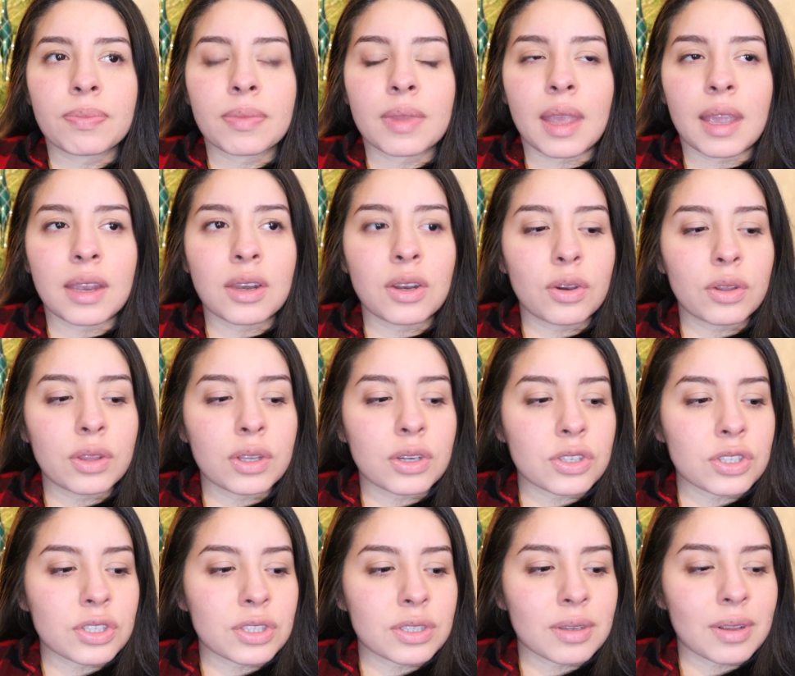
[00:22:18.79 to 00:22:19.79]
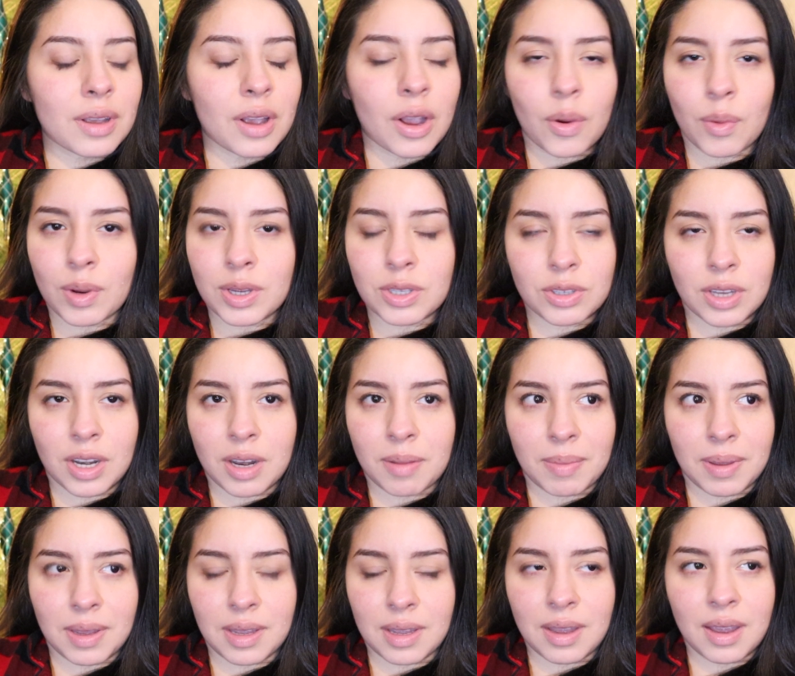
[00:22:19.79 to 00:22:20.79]
I know there's always going to
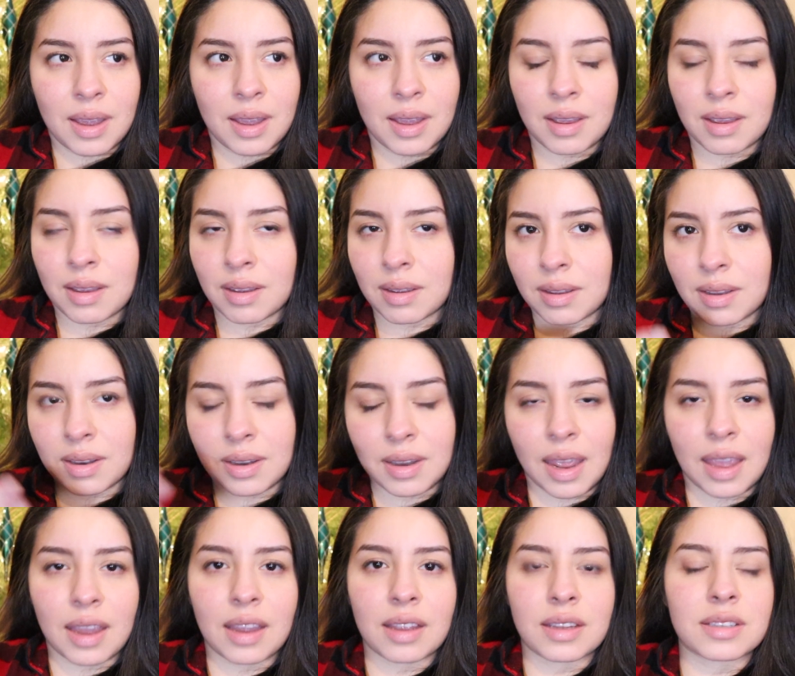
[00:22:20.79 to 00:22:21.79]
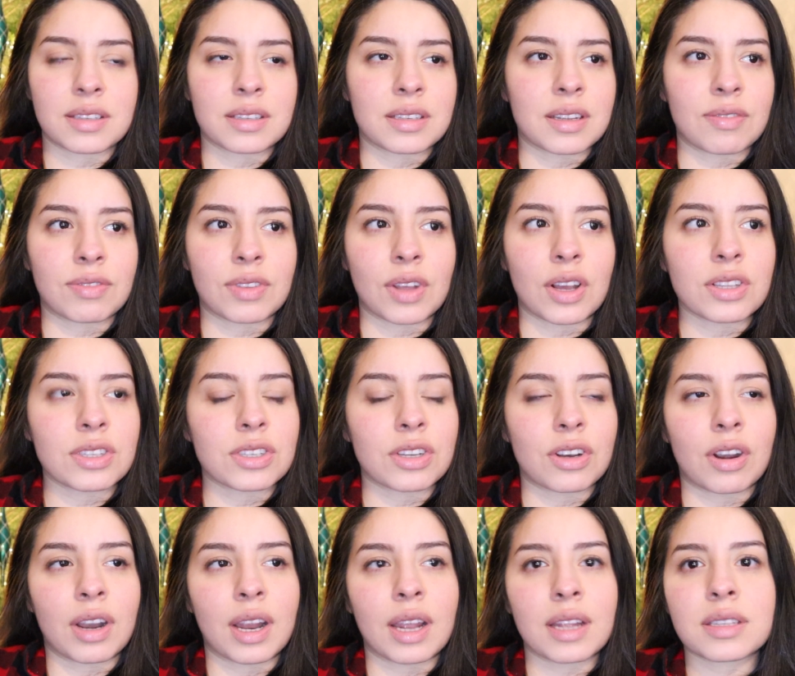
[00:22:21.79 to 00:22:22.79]
be negative thoughts in
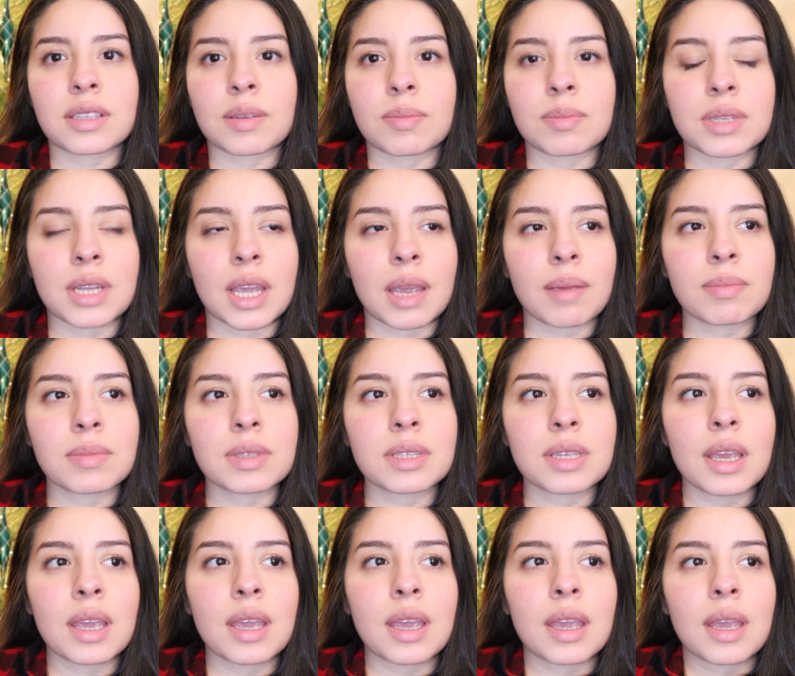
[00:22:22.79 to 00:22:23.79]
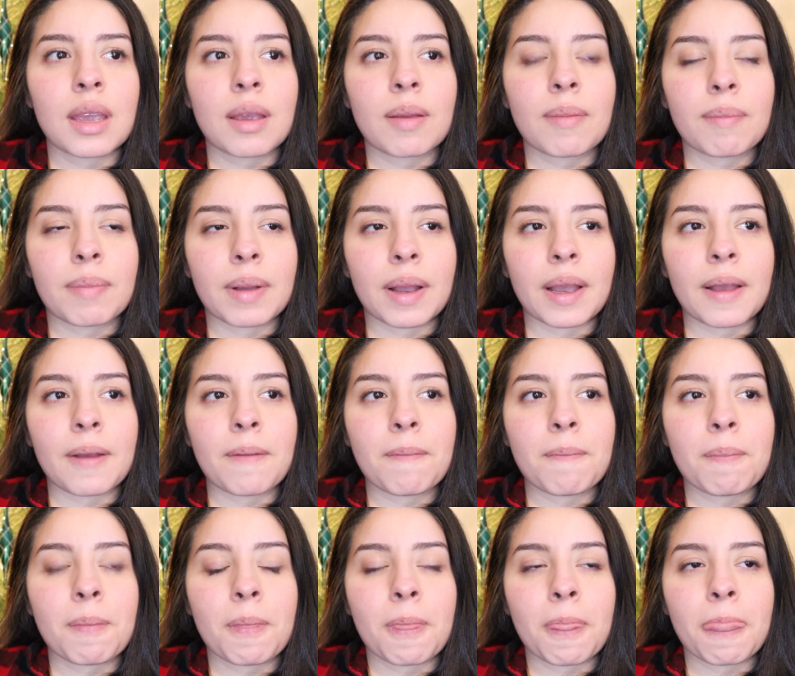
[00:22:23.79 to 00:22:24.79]
our head sometimes, but
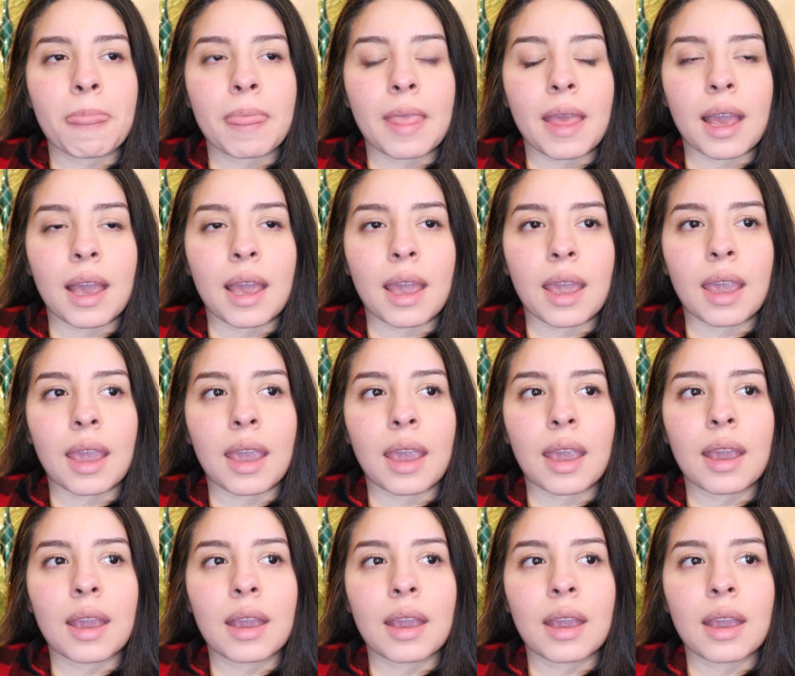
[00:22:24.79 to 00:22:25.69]
I